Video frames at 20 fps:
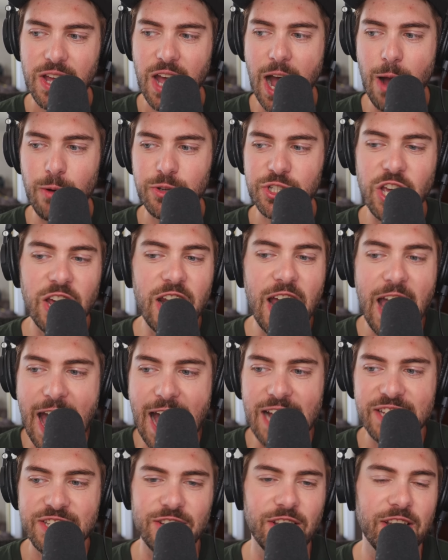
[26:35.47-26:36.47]
I was going to
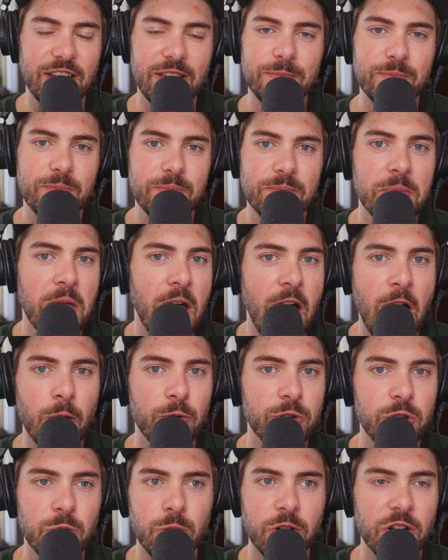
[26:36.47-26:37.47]
ask like how
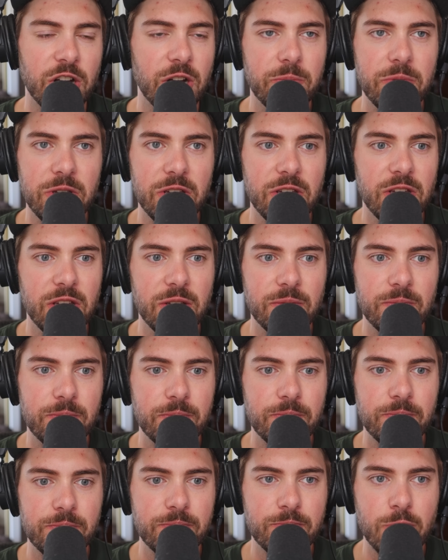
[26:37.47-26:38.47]
you were going to be
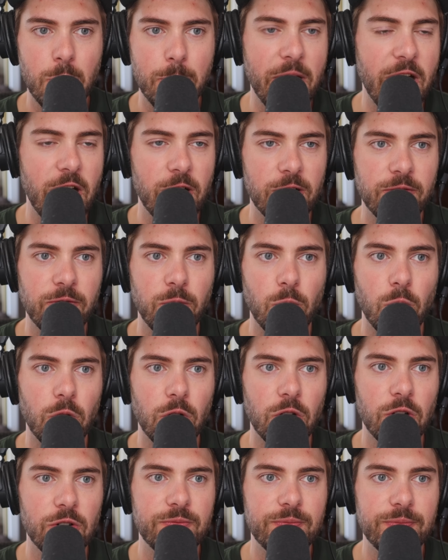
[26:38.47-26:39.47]
prepared
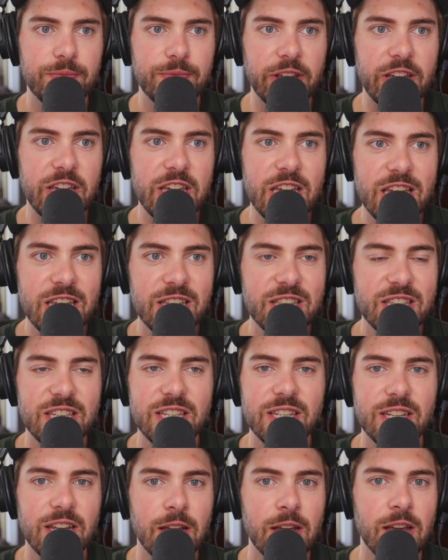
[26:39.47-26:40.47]
for the
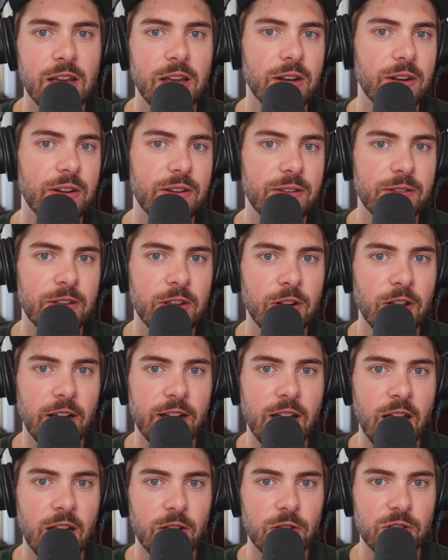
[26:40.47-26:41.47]
heat, and, you know, it
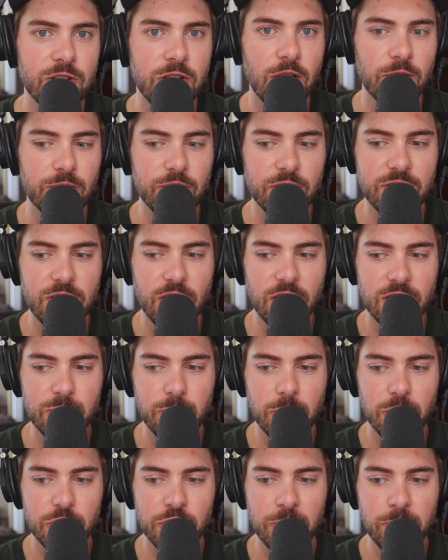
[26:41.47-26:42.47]
kind of goes along with the sun
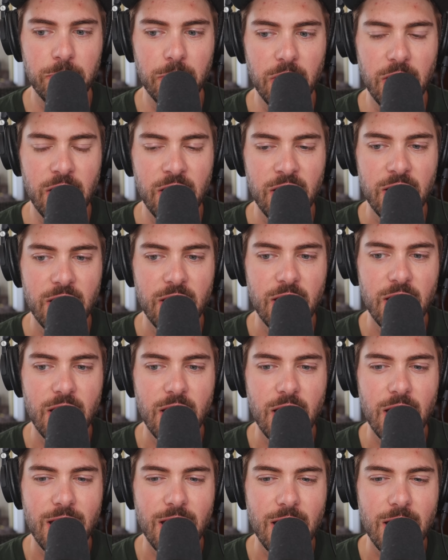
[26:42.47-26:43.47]
exposure, but
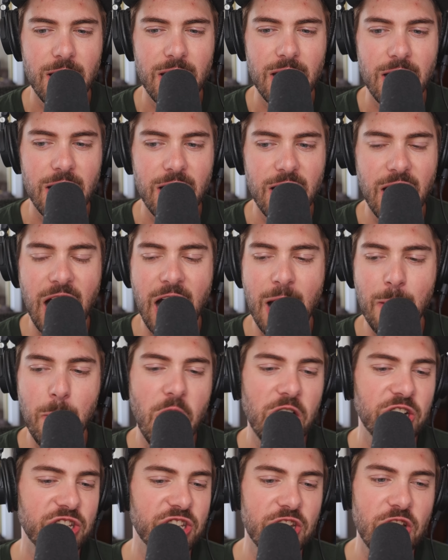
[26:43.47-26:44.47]
I'm
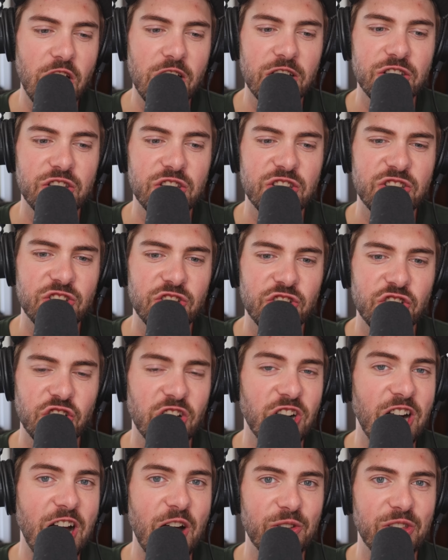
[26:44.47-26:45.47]
honestly not as
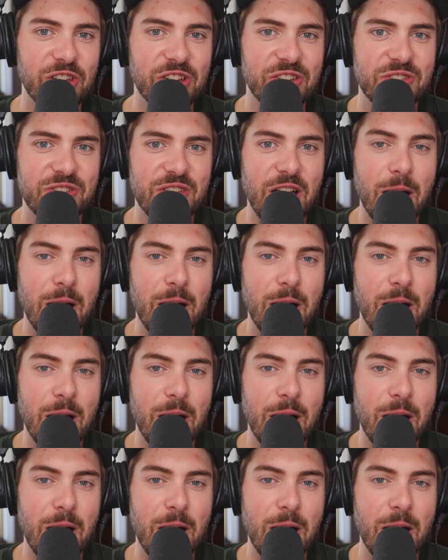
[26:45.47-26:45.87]
sure how the...